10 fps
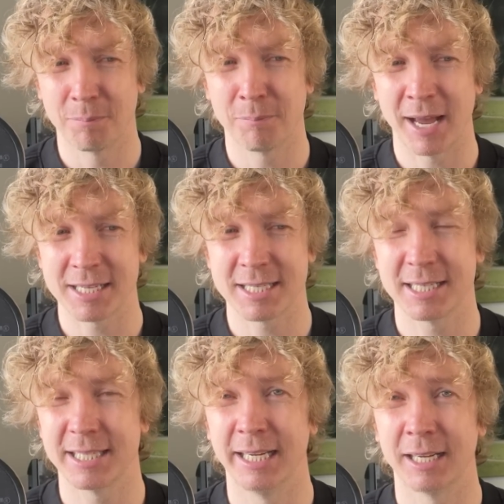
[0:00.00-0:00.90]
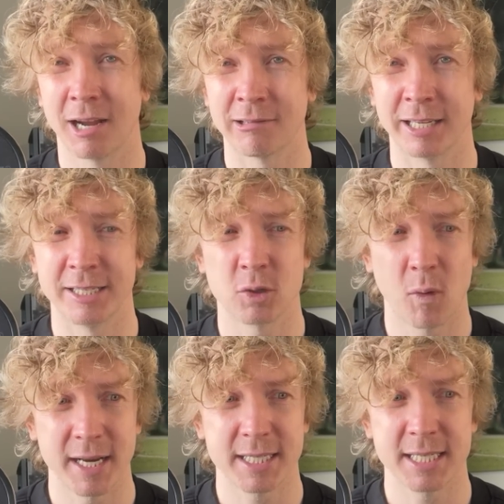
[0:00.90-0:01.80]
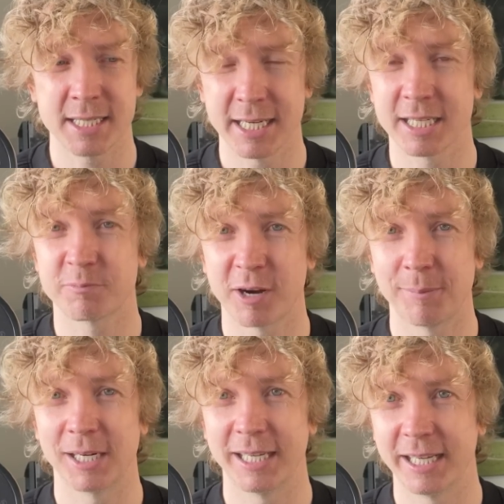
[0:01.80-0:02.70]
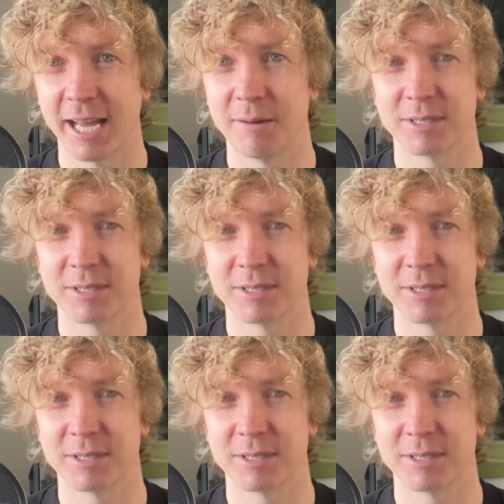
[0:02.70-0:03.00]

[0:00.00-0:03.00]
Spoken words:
Man City currently 26 Premier League games